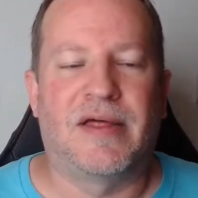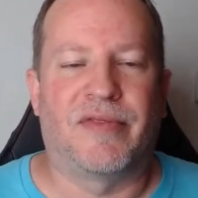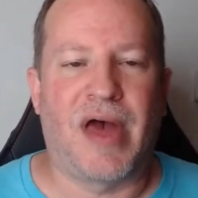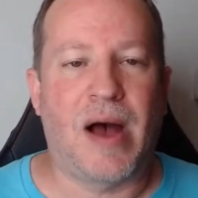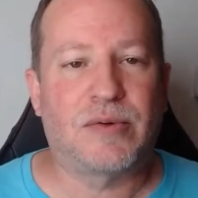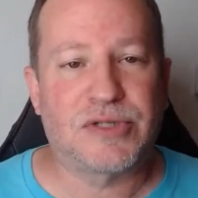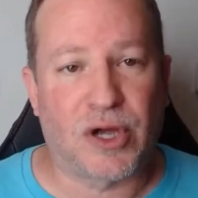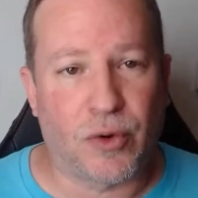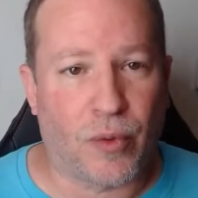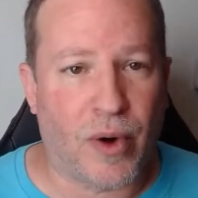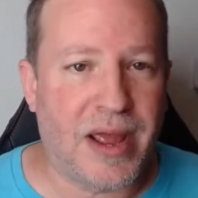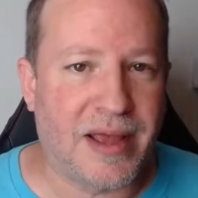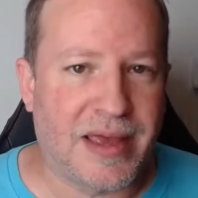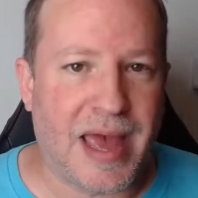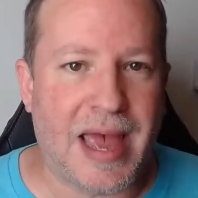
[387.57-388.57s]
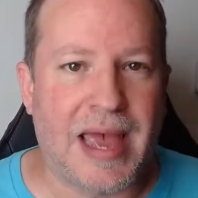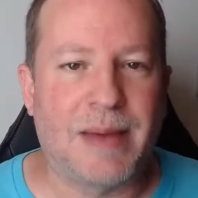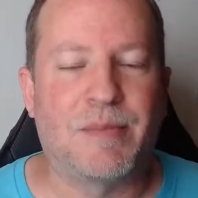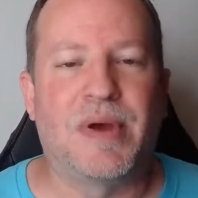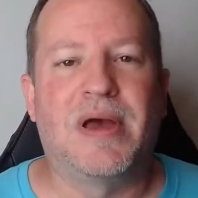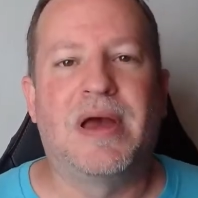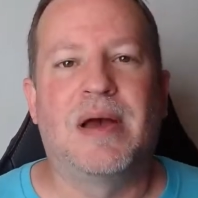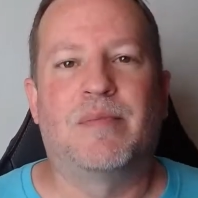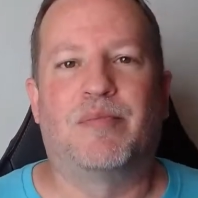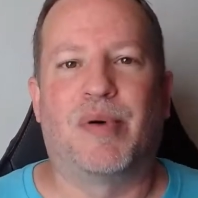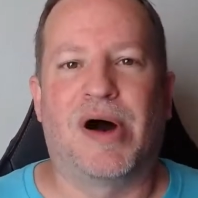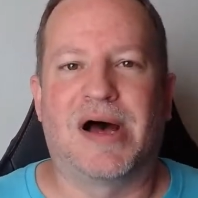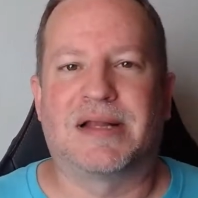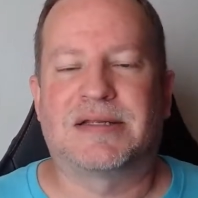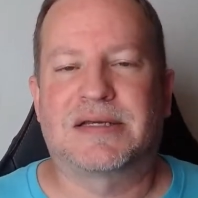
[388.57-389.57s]
That was a great game,
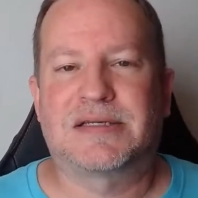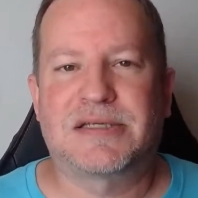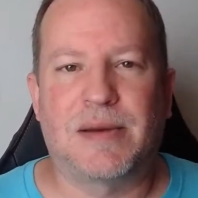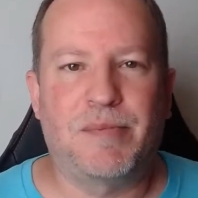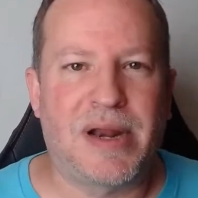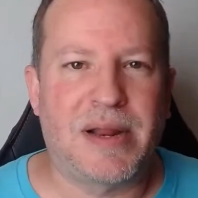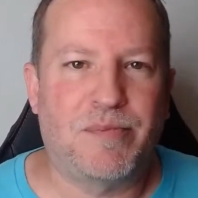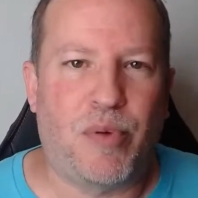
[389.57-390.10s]
but somebody